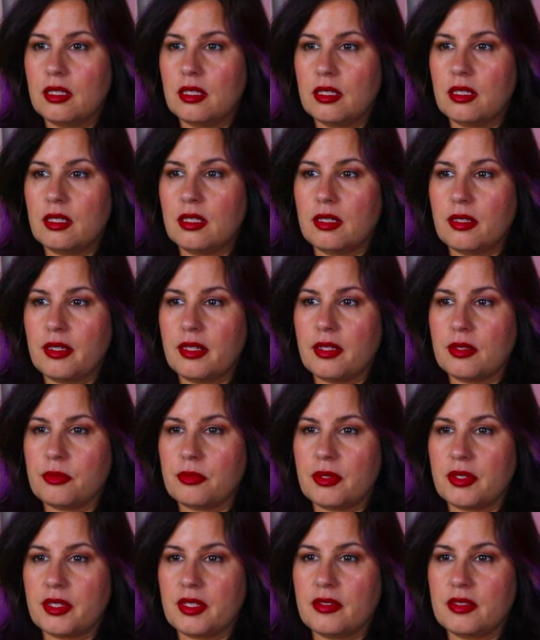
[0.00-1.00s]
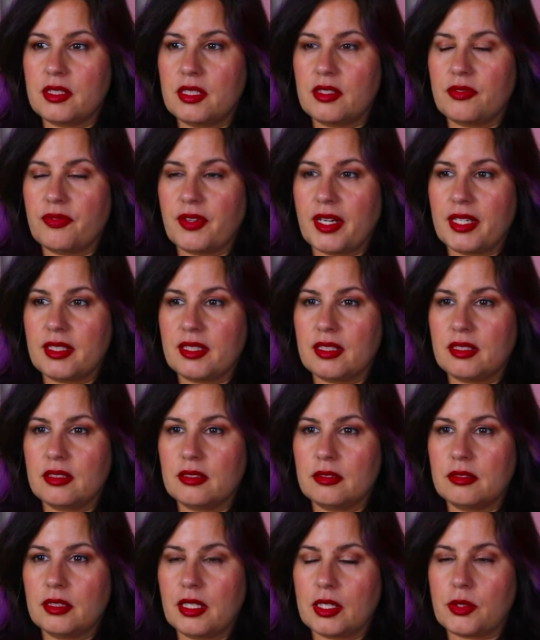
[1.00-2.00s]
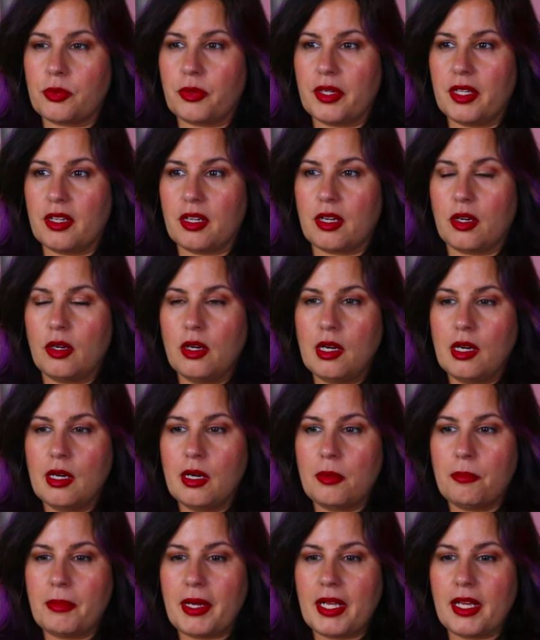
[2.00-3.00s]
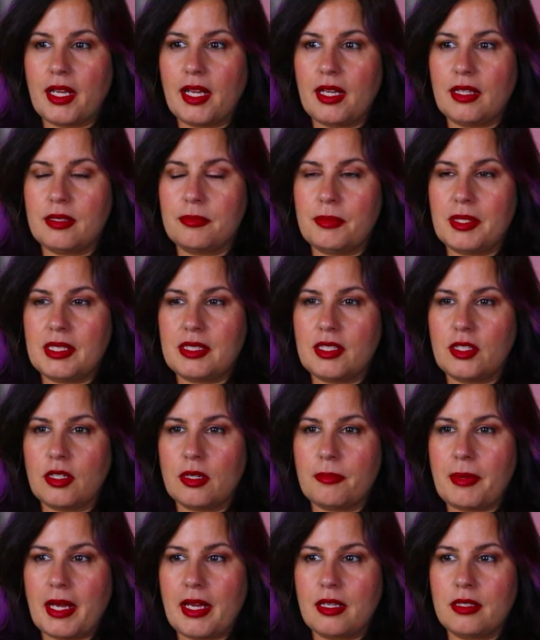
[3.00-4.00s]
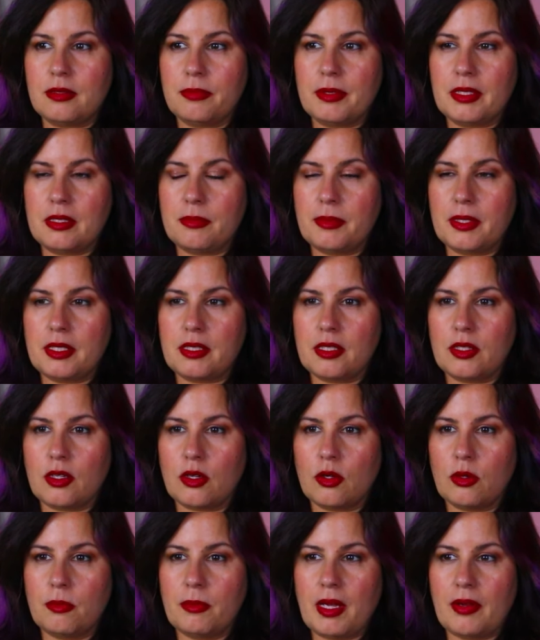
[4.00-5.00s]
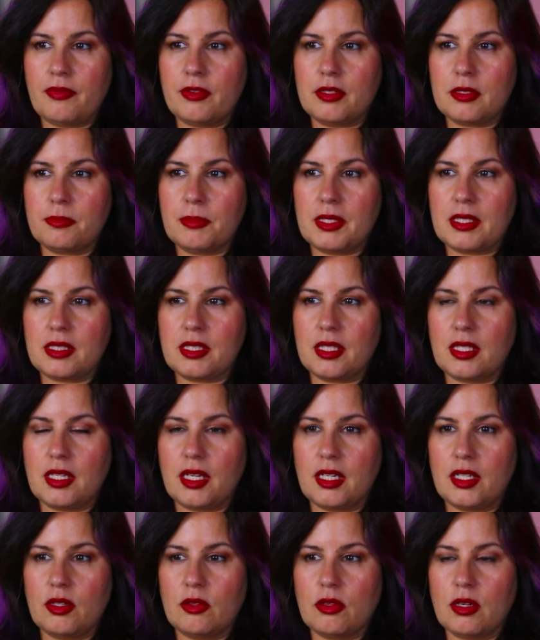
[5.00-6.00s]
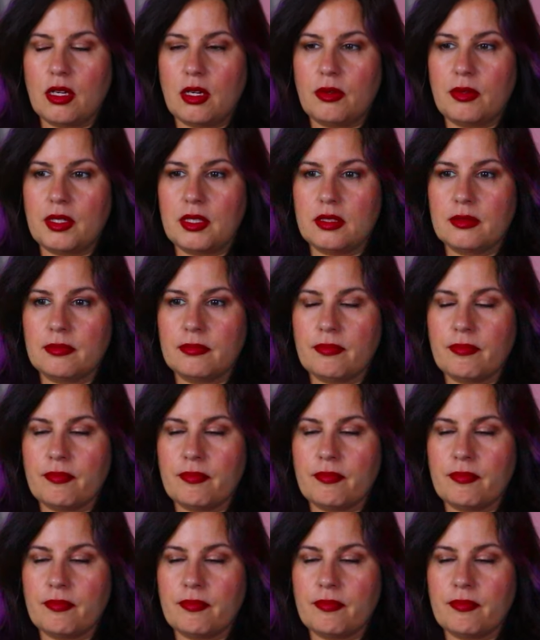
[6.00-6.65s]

Oh, I was wondering if she's finding. That's where you go. My kid's missing, or my husband's missing, or whomever's missing, and you go and